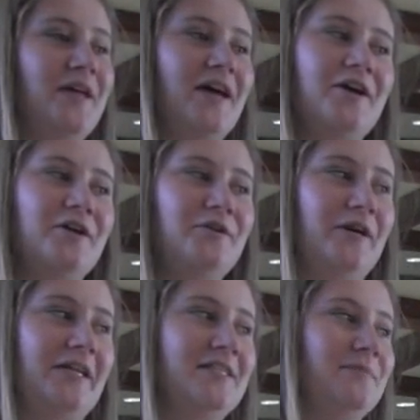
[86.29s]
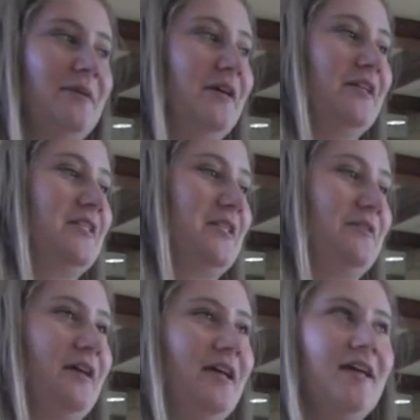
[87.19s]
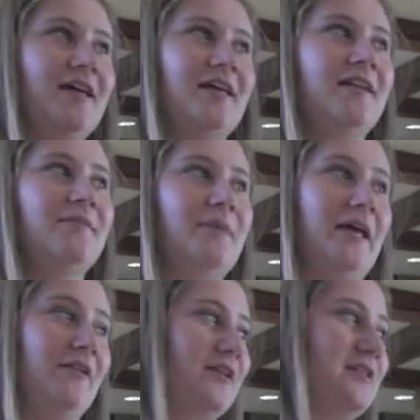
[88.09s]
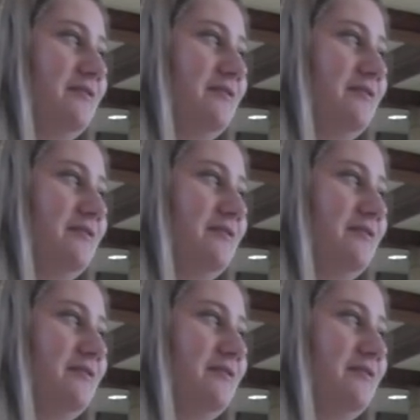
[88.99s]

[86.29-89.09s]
get good grades and be a good student and make lots of